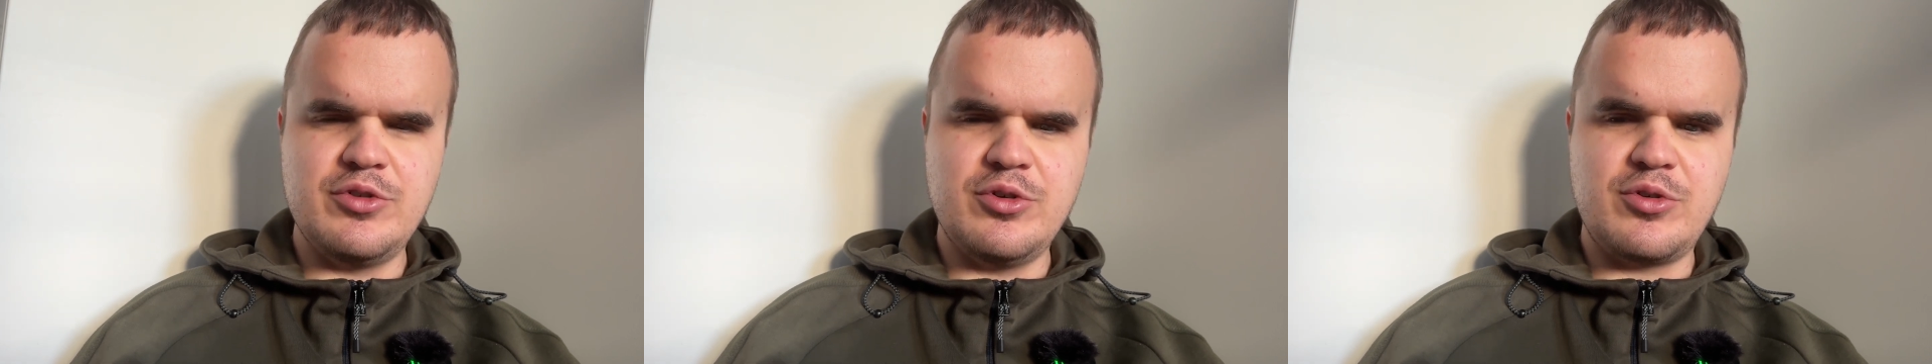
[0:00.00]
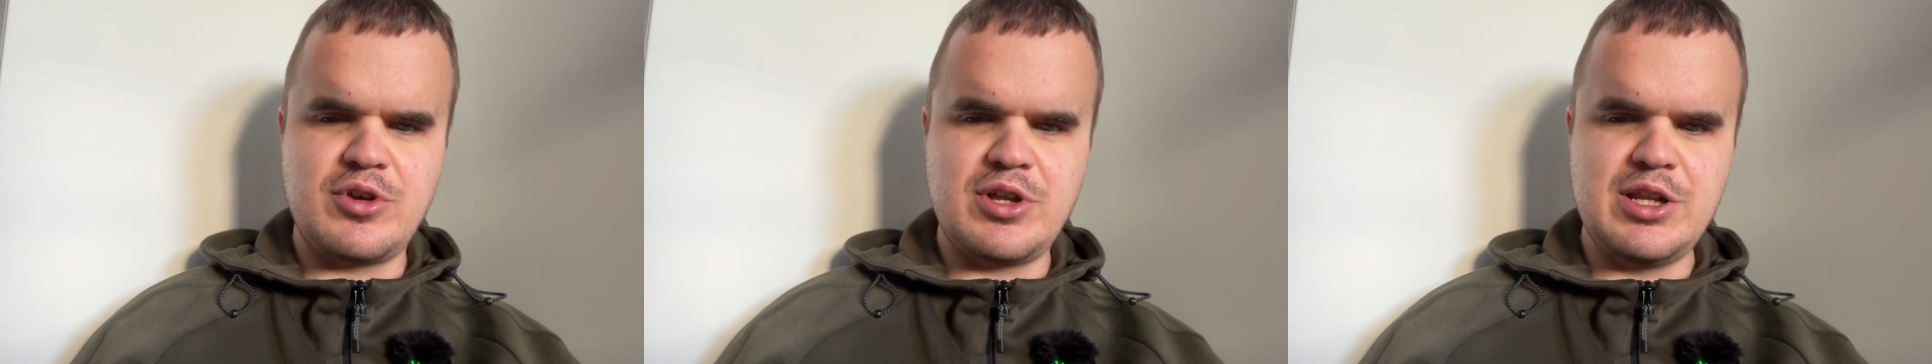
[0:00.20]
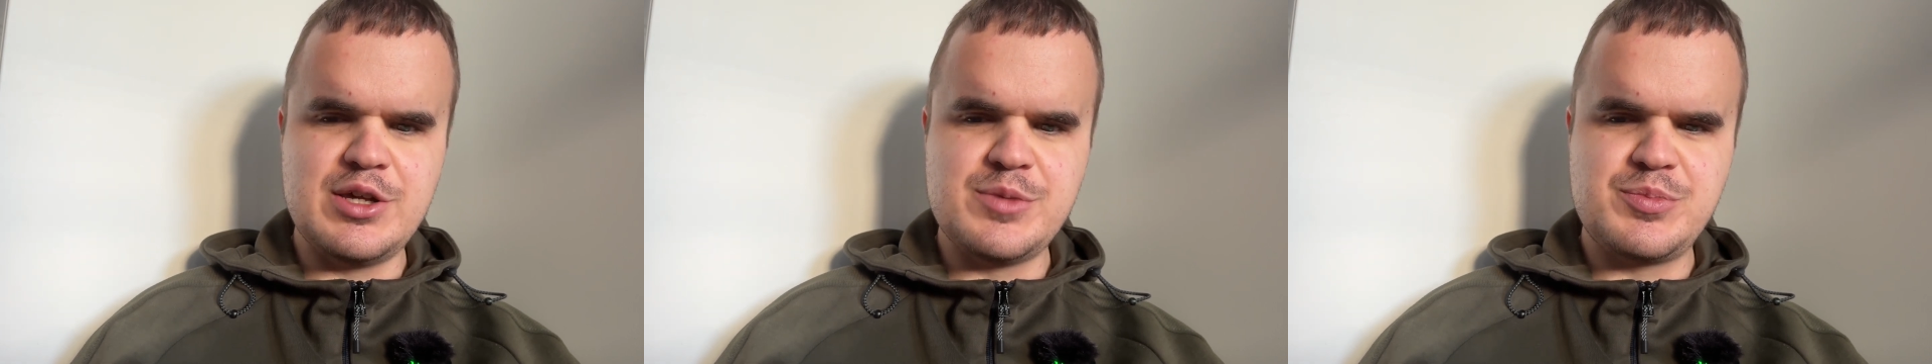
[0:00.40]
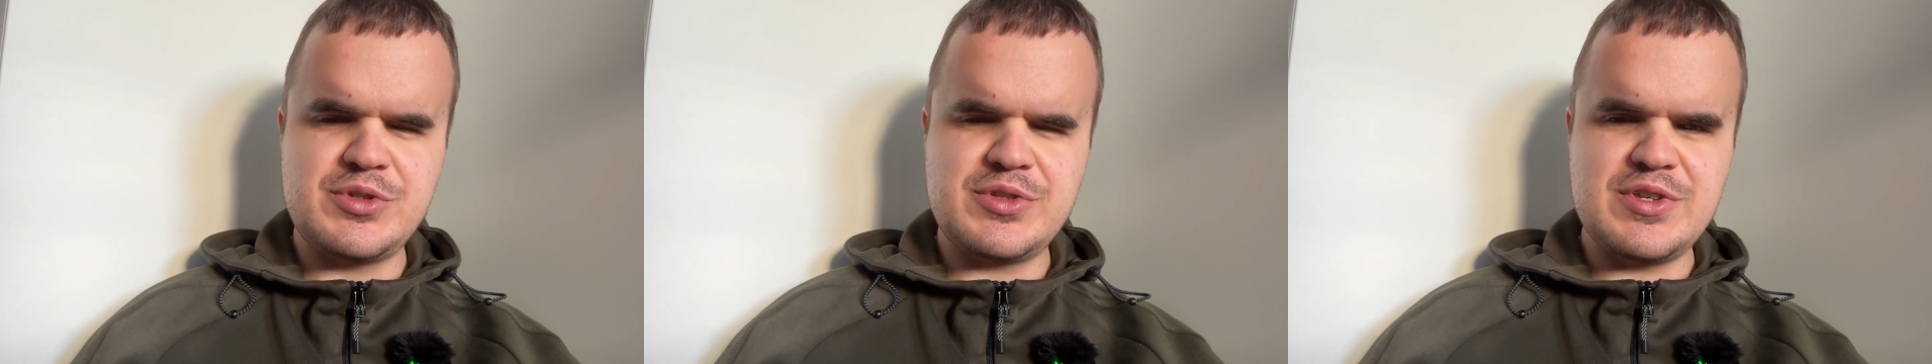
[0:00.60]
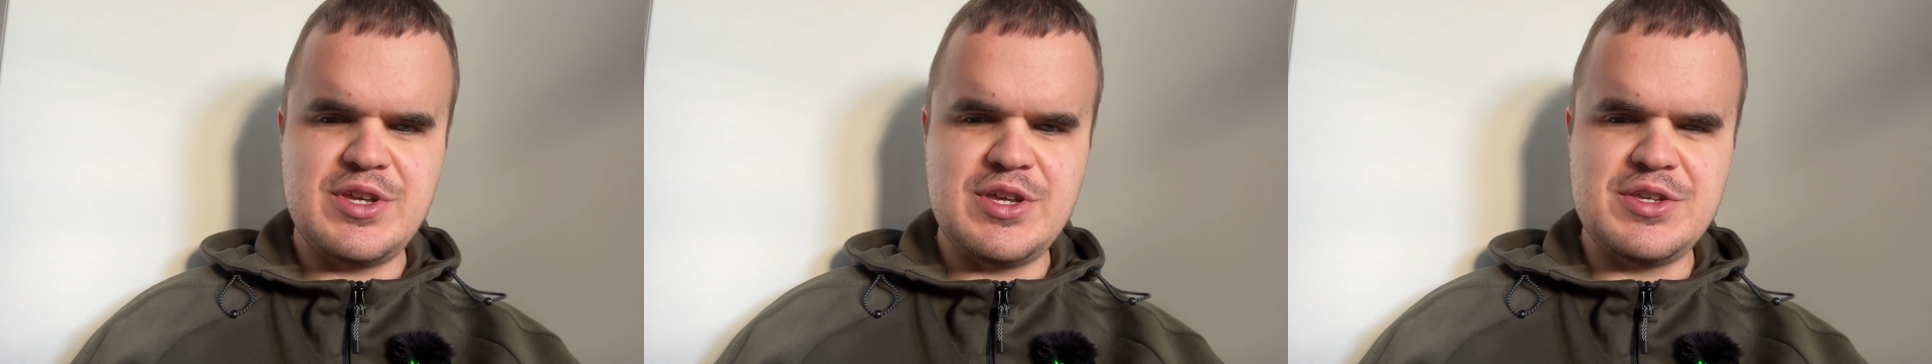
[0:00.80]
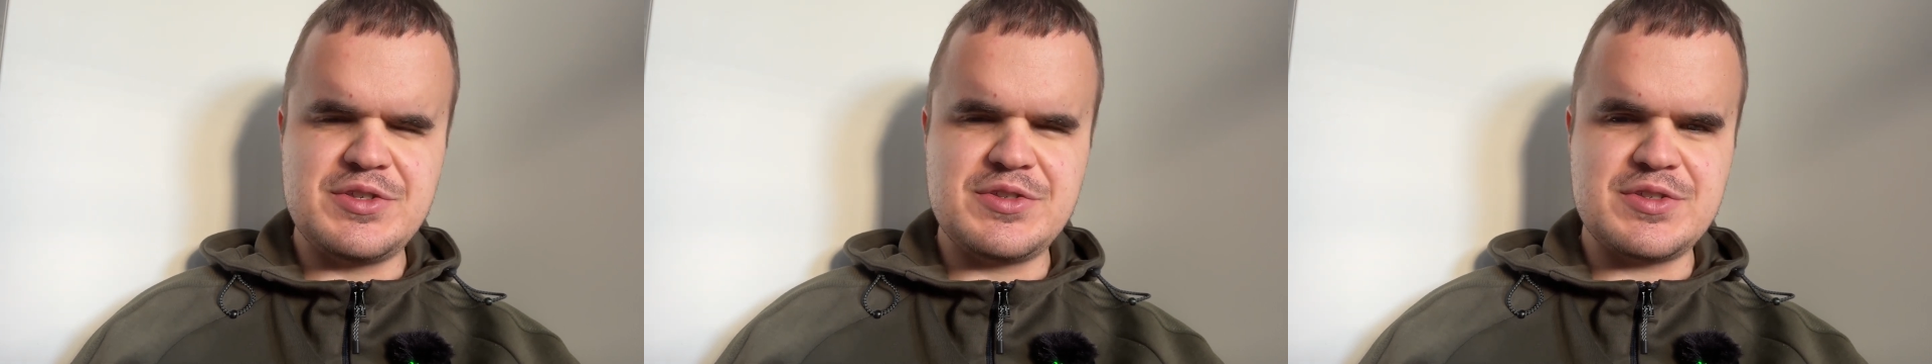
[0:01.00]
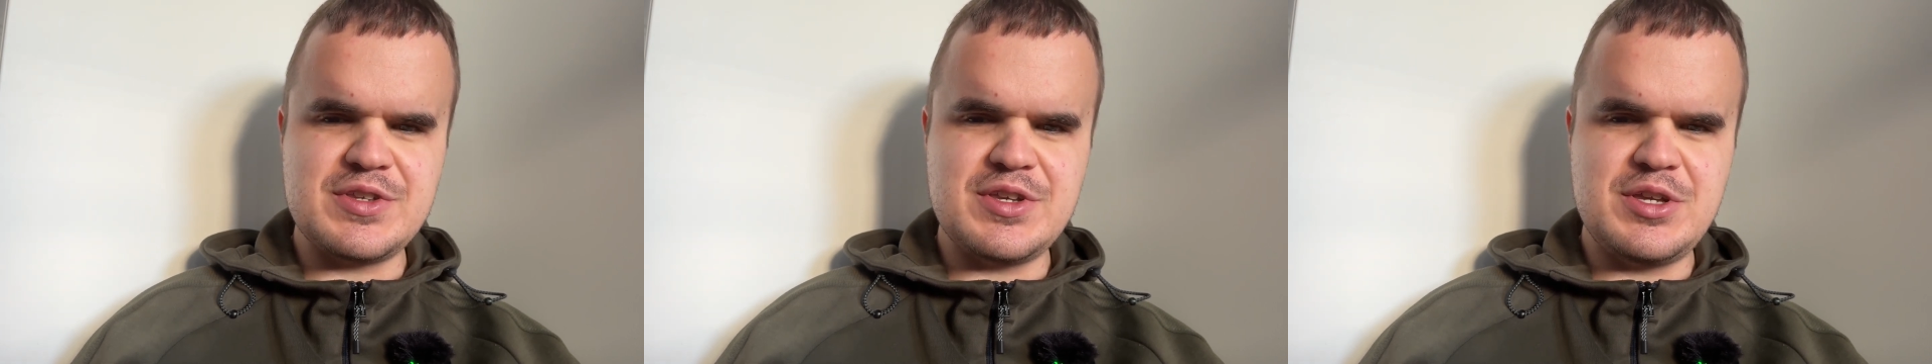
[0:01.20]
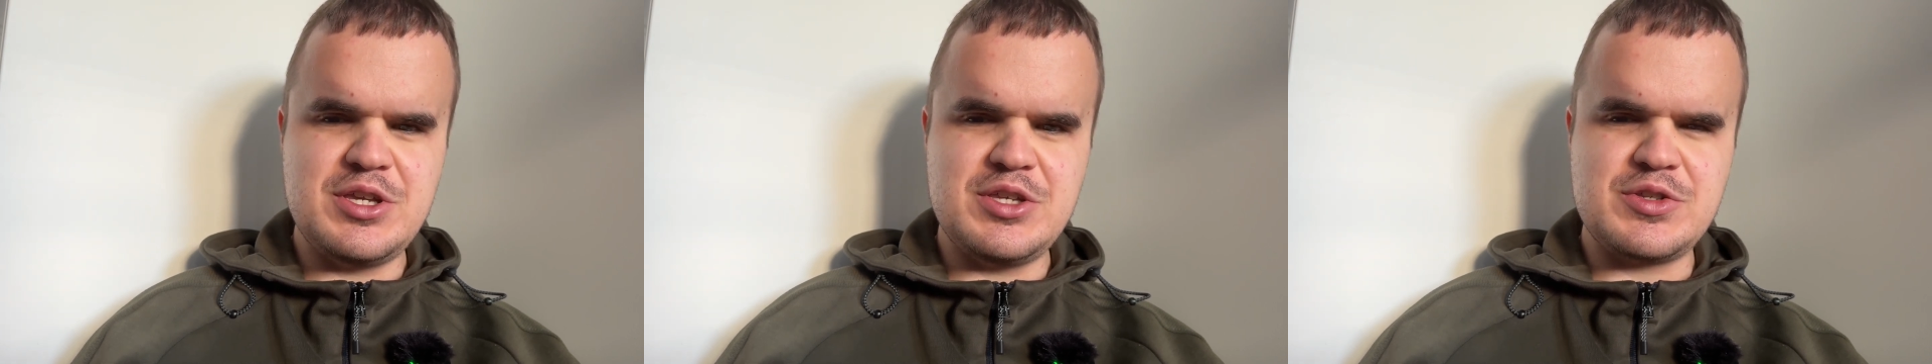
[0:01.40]
clips is
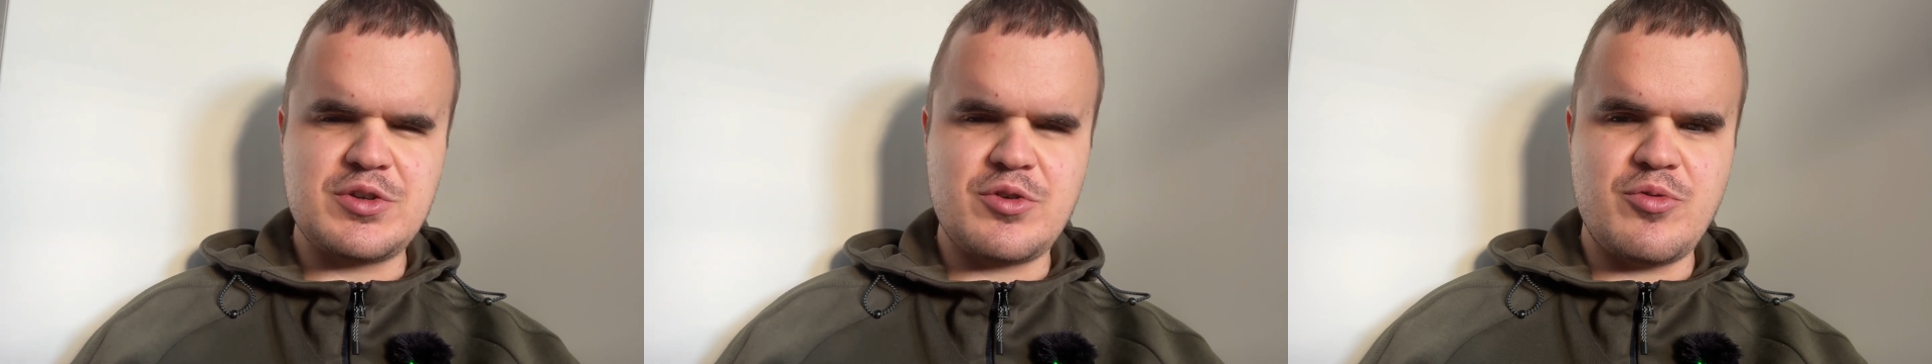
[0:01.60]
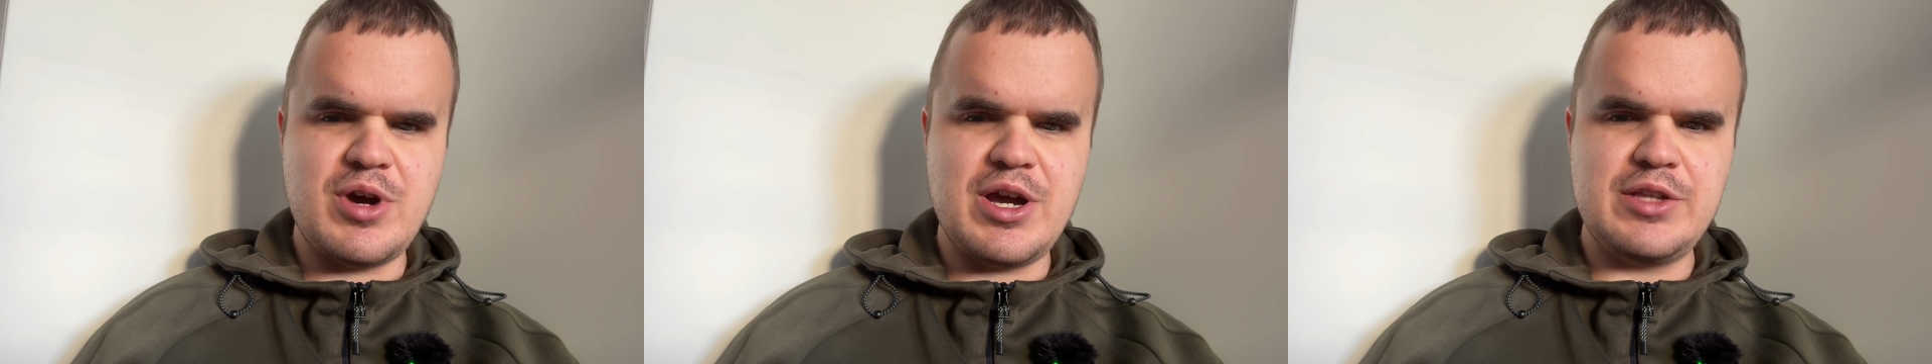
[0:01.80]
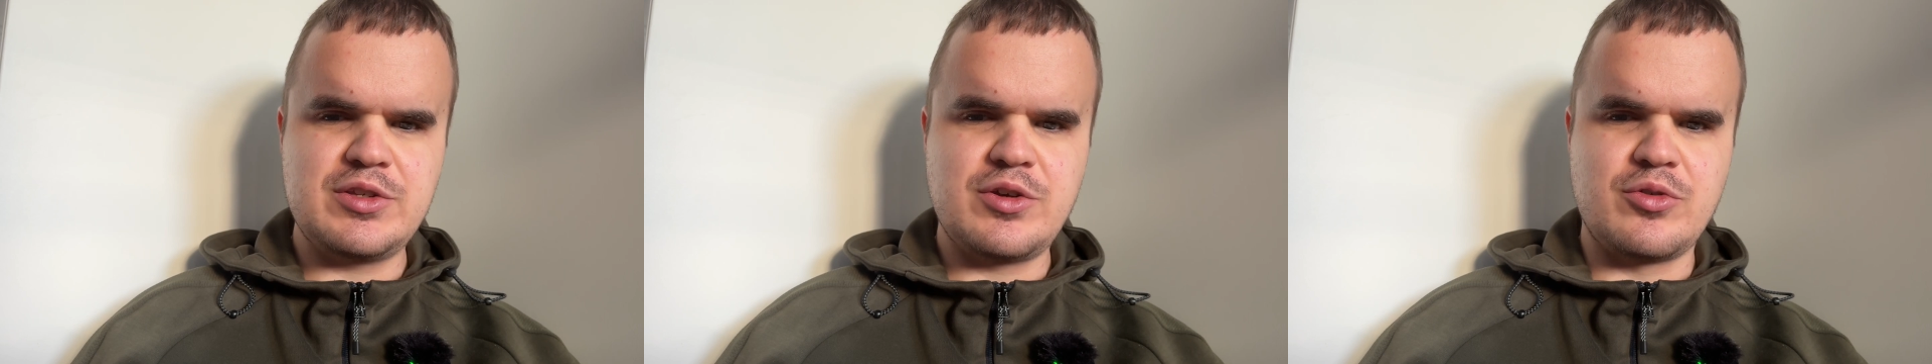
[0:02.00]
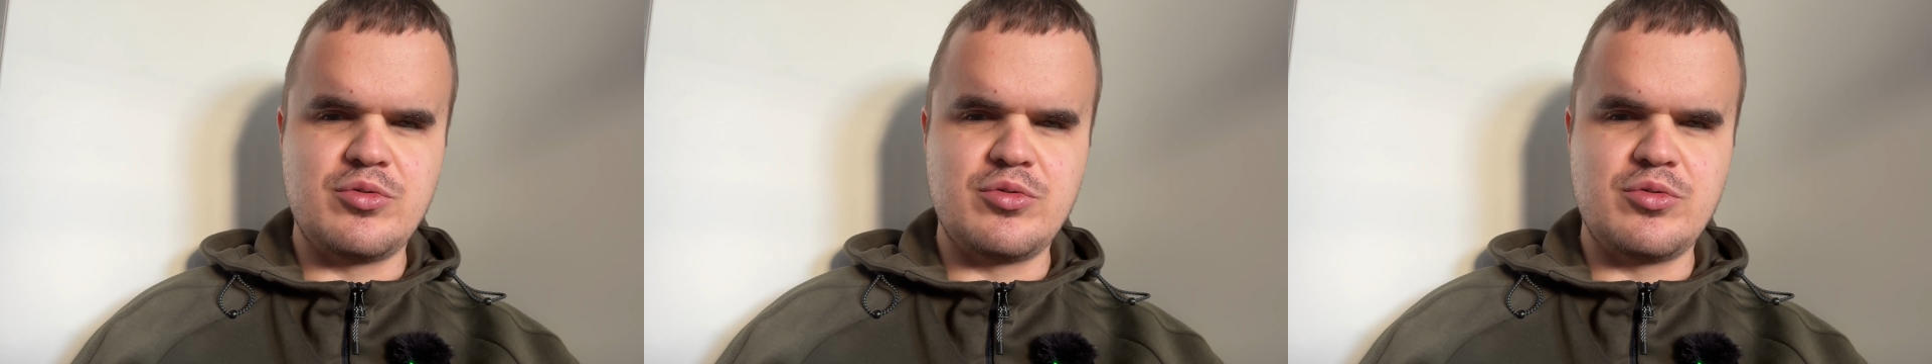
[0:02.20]
quite